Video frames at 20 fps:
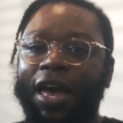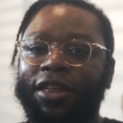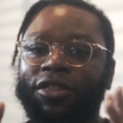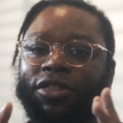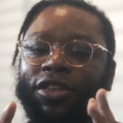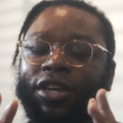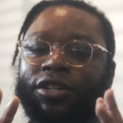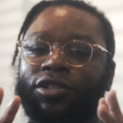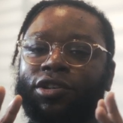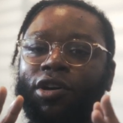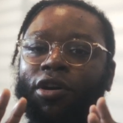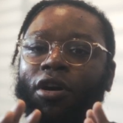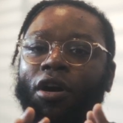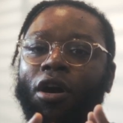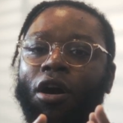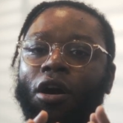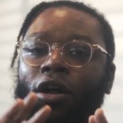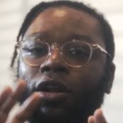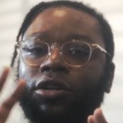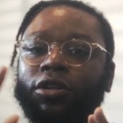And these are
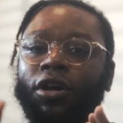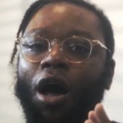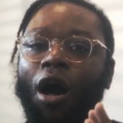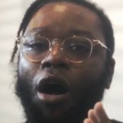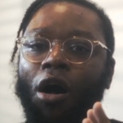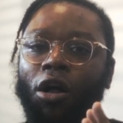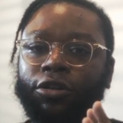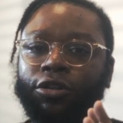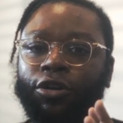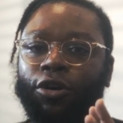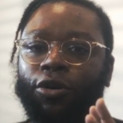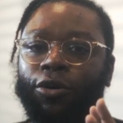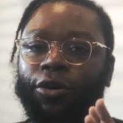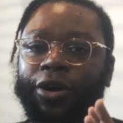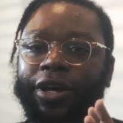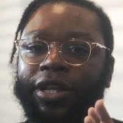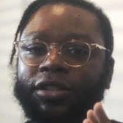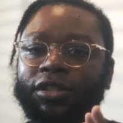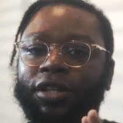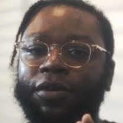called
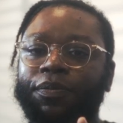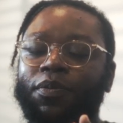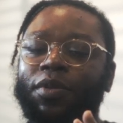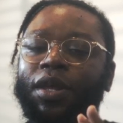altcoins.